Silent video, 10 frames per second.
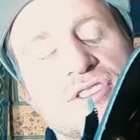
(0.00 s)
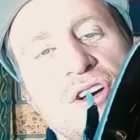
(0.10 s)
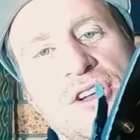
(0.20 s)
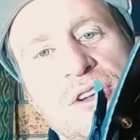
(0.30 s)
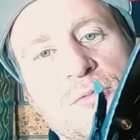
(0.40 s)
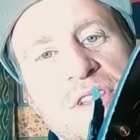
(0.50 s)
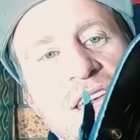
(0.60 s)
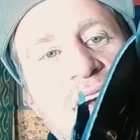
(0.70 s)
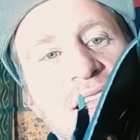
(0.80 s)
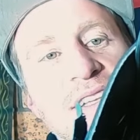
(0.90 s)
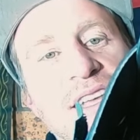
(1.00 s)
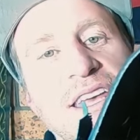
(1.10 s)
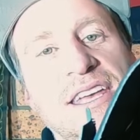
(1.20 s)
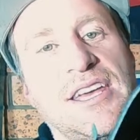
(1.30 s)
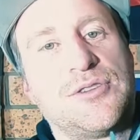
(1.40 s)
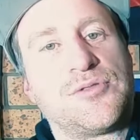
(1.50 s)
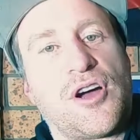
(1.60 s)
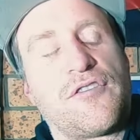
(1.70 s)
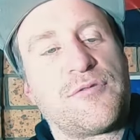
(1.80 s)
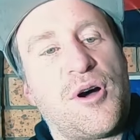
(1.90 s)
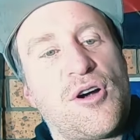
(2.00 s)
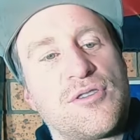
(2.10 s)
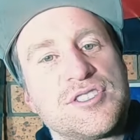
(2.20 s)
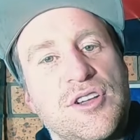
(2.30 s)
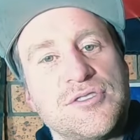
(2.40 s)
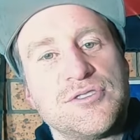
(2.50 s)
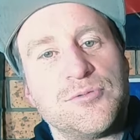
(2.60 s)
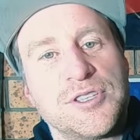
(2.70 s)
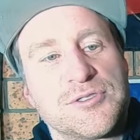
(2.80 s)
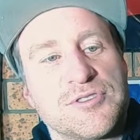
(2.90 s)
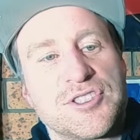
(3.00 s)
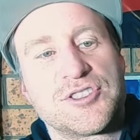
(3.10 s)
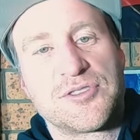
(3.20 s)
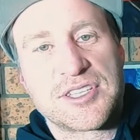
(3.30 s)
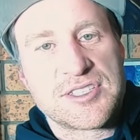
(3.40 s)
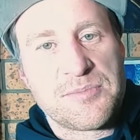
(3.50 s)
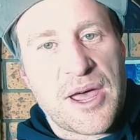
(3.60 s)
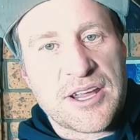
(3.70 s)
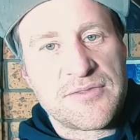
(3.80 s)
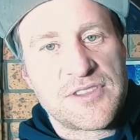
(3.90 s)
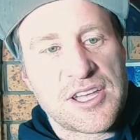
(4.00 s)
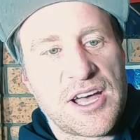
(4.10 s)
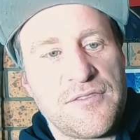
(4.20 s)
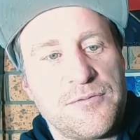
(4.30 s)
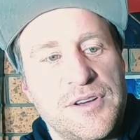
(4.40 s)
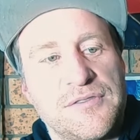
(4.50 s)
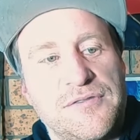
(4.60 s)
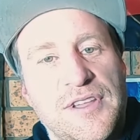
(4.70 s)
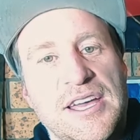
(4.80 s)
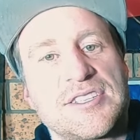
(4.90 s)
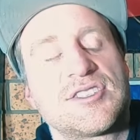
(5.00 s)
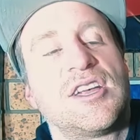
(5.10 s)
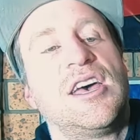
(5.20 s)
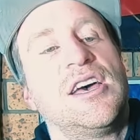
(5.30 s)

you turn it with the Allen key, it'll go from horizontal, which restricts the back of the cuff when it flex,